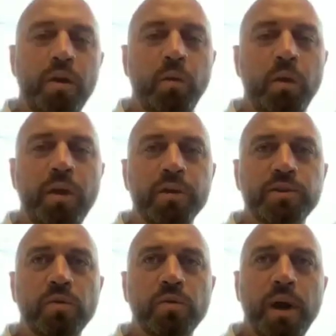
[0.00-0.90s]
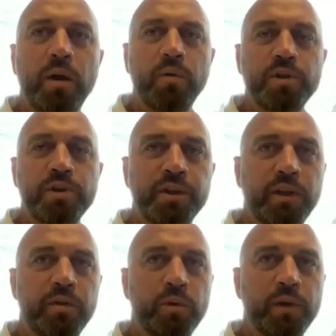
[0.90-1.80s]
Well, and also when you're
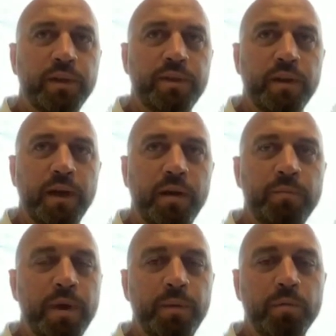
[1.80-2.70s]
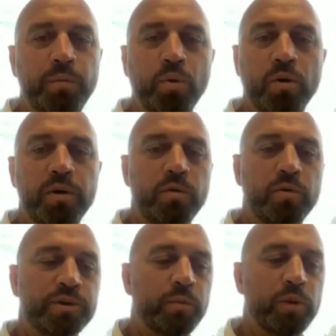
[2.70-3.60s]
dealing with maybe a board
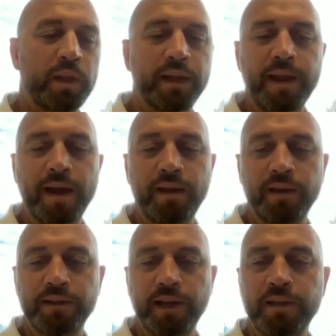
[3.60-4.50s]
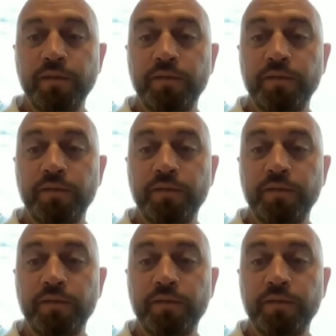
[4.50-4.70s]
or someone like that, executive